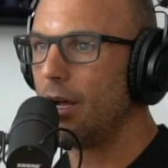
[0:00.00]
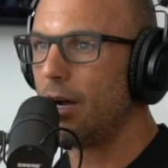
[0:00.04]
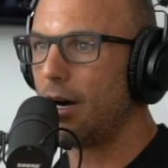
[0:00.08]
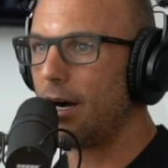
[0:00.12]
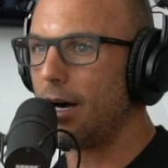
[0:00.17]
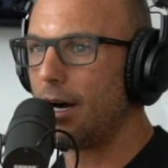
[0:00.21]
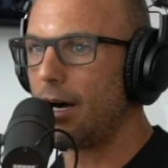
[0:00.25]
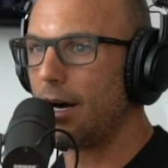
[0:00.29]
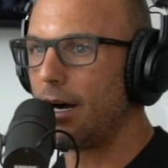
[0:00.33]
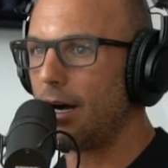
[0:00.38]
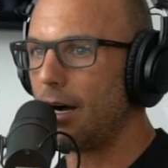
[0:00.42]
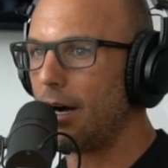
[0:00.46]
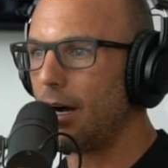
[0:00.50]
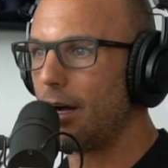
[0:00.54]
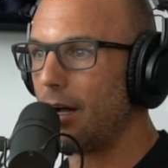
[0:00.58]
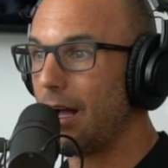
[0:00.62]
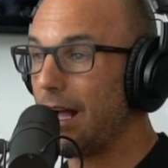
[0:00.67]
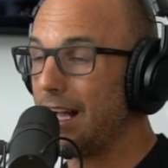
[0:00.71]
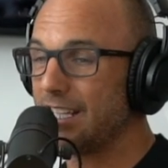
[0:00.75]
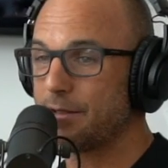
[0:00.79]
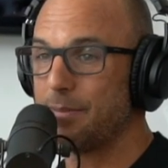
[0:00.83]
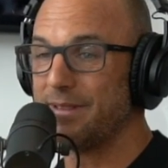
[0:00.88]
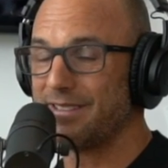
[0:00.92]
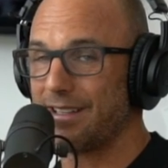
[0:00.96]
Uh,
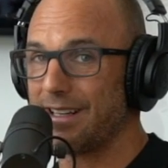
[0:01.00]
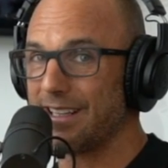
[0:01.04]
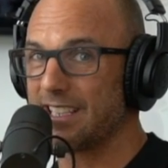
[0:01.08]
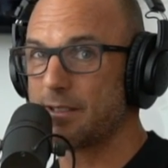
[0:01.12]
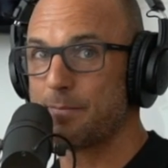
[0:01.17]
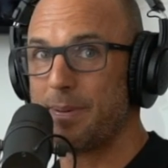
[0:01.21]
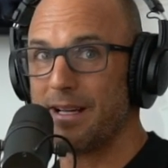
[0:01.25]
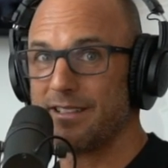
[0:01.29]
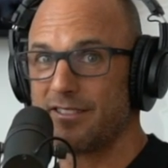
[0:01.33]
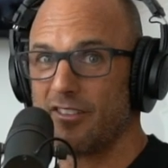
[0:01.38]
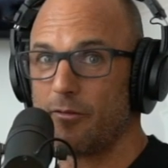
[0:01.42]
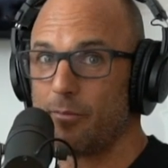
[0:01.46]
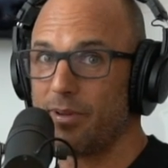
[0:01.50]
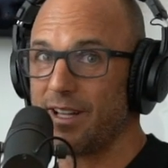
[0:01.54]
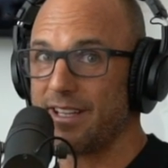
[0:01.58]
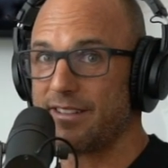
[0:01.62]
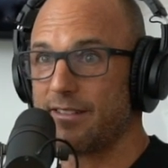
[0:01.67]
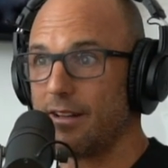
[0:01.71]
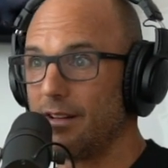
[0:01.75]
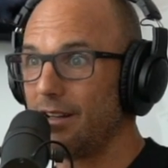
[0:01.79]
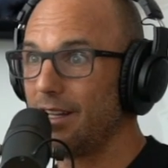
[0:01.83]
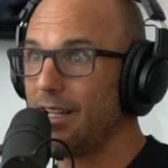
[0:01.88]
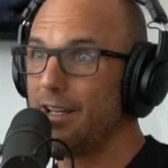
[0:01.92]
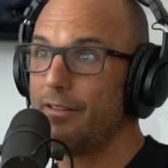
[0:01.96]
Aspen's an expensive place
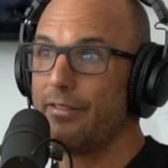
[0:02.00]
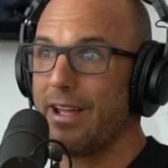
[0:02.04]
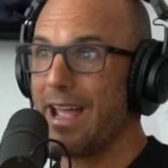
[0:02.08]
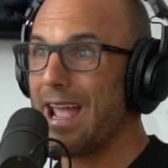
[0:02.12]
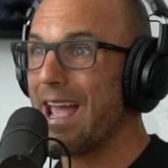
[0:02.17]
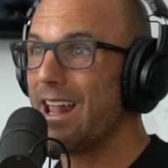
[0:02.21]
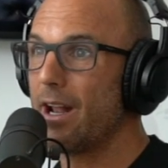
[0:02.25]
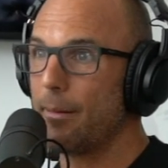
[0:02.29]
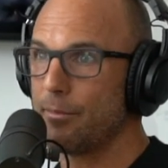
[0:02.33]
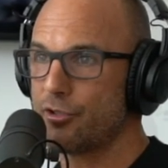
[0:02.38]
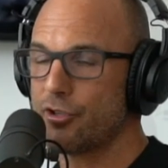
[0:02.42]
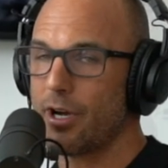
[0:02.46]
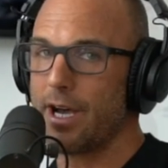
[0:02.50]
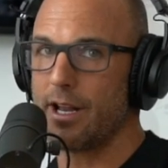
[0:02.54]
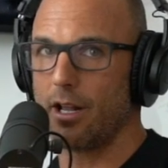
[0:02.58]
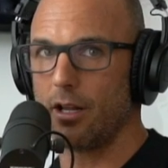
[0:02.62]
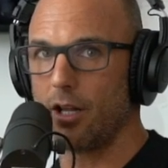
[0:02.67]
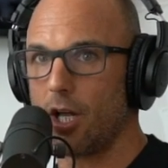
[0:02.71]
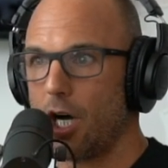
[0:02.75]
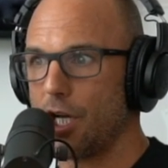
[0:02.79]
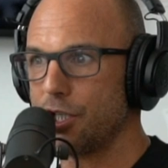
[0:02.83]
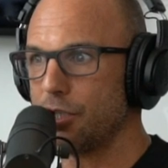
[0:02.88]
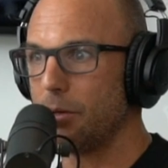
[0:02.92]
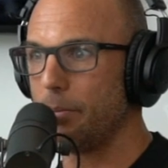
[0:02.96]
to live, and I'm trying to
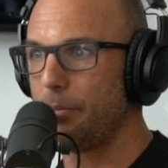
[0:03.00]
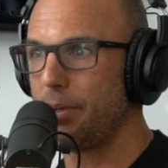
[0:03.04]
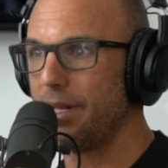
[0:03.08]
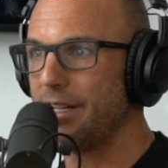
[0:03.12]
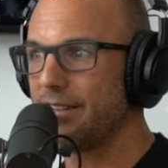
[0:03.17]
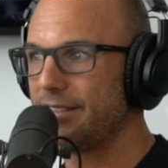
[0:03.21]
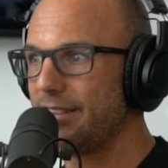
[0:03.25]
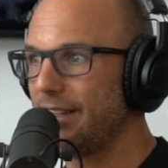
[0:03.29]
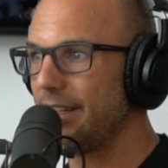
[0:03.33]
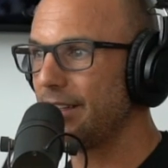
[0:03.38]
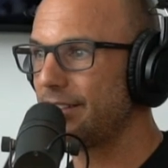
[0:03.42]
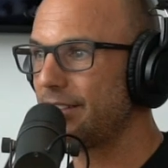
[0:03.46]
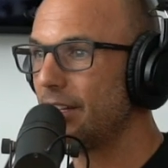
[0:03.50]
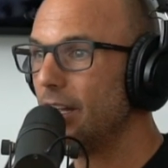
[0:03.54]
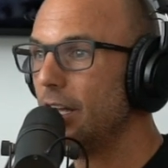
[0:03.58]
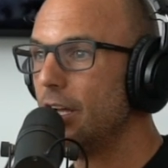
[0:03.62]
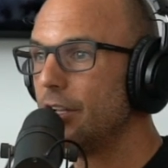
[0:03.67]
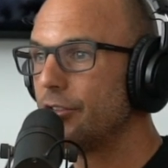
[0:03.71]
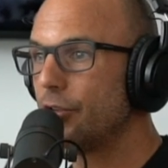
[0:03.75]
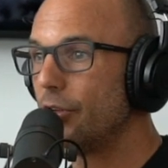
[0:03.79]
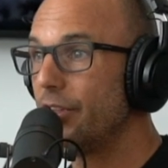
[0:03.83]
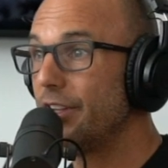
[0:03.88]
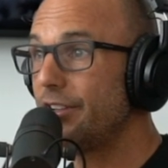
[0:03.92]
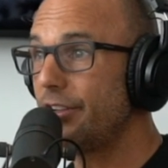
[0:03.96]
launch a business.
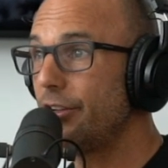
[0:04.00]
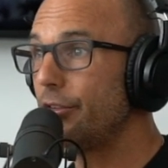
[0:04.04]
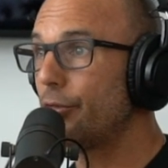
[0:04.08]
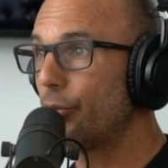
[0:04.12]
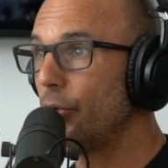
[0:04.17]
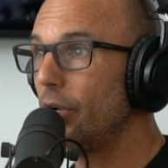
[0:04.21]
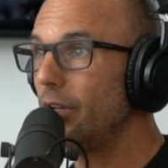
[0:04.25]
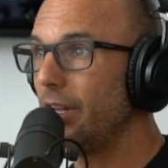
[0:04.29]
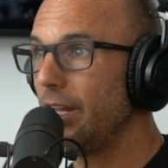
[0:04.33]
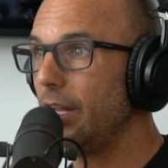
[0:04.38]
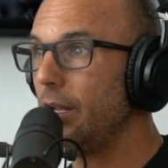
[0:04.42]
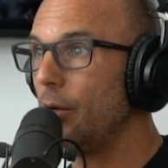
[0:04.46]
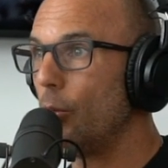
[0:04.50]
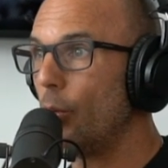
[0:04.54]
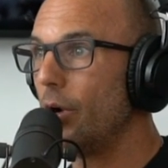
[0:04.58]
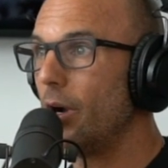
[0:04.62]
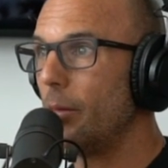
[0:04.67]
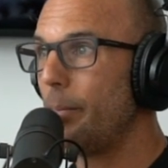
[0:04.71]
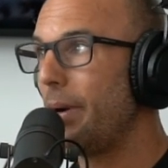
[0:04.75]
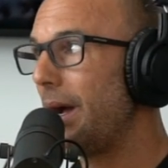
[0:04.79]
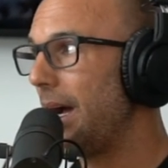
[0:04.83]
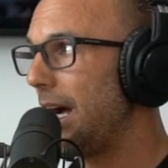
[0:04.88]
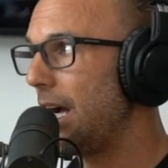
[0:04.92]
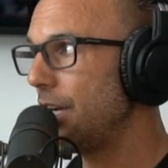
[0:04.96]
So this is really
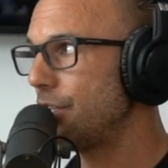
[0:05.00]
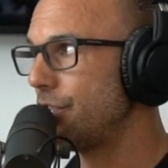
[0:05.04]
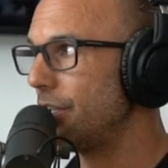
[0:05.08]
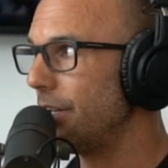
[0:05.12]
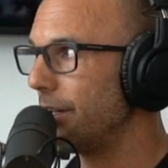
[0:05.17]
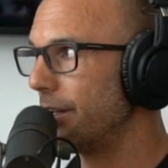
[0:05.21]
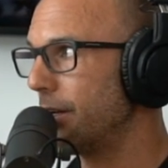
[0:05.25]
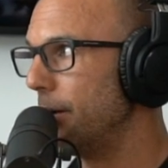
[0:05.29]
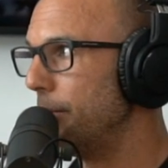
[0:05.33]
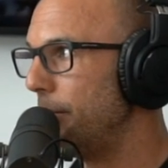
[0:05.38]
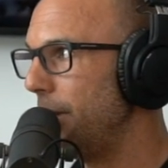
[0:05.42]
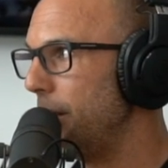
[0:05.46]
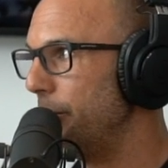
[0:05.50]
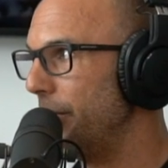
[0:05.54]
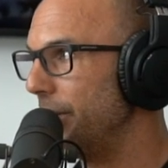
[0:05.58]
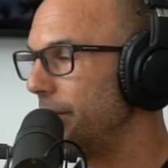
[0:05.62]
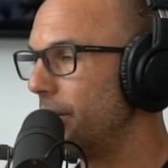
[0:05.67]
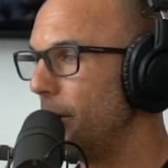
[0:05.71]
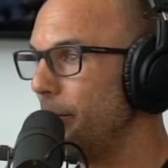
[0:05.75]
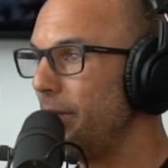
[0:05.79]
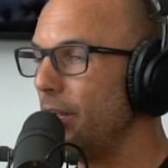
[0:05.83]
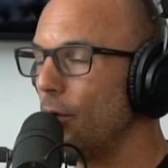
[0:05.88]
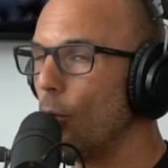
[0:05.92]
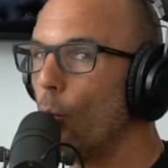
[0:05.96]
where passion and commitment
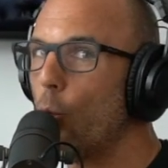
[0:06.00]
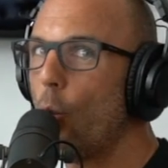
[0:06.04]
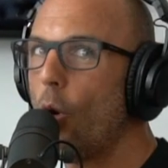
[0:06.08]
come in.